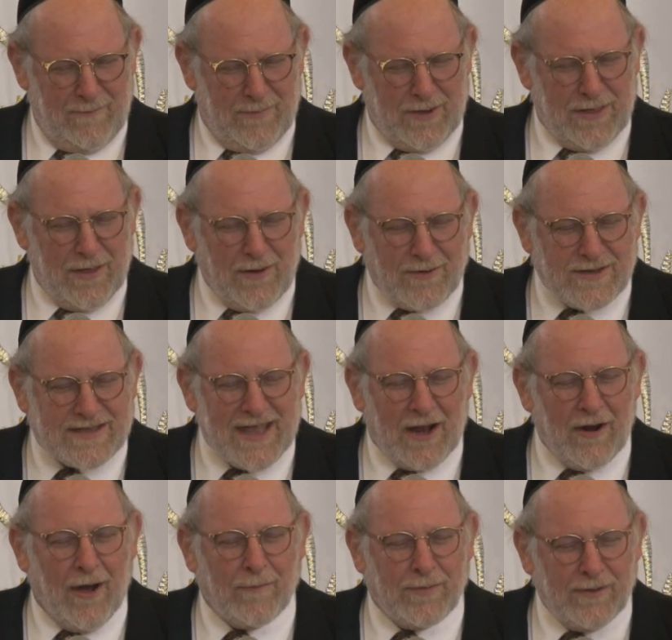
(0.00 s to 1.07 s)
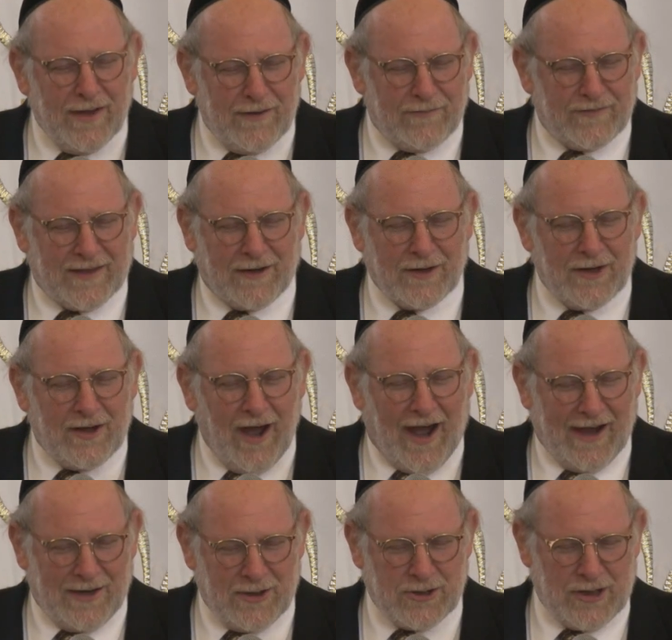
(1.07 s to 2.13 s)
but those that uplift and
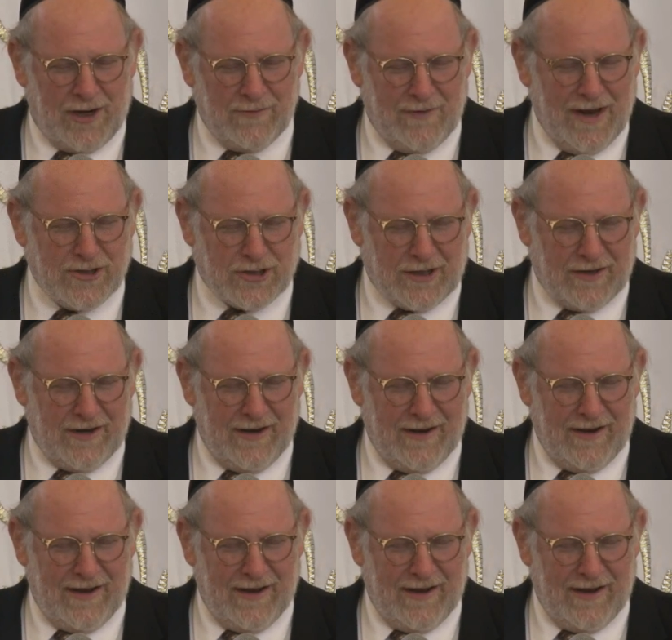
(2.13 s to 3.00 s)
guide a generation.